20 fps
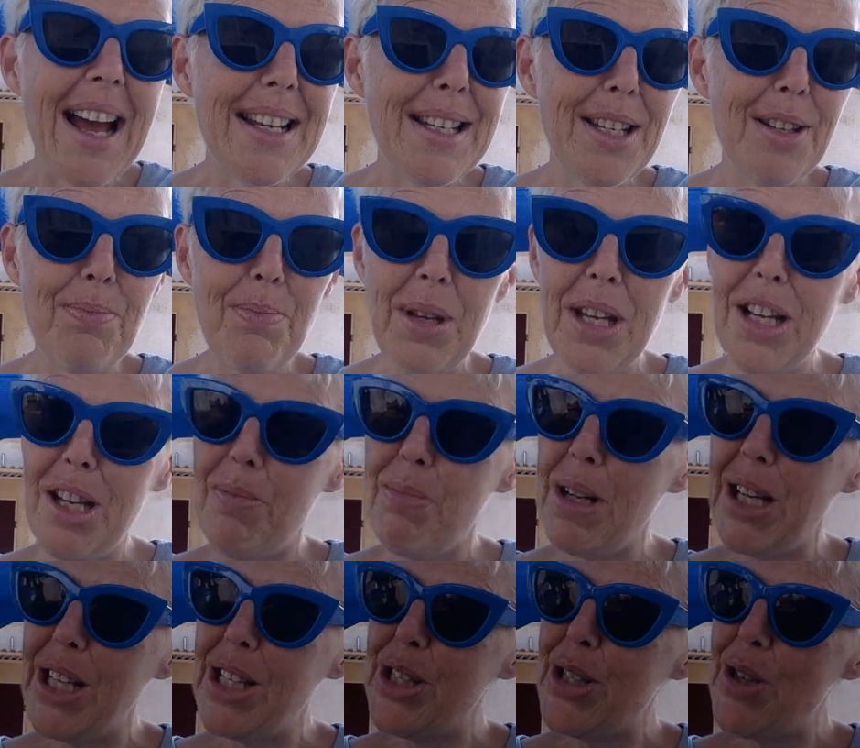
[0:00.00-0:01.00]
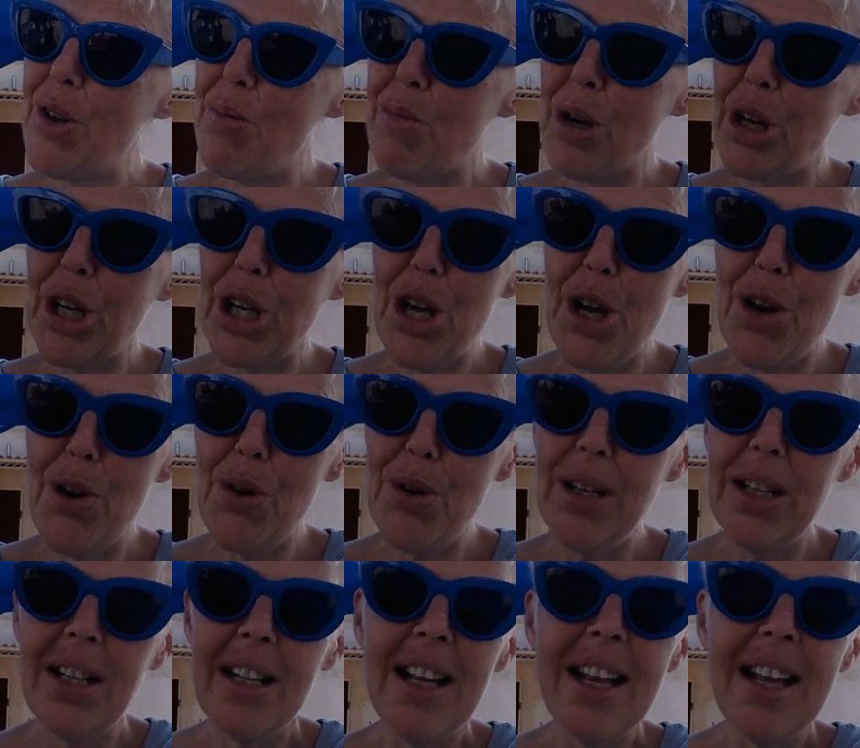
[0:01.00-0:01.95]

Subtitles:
I did peek, but it's super cute.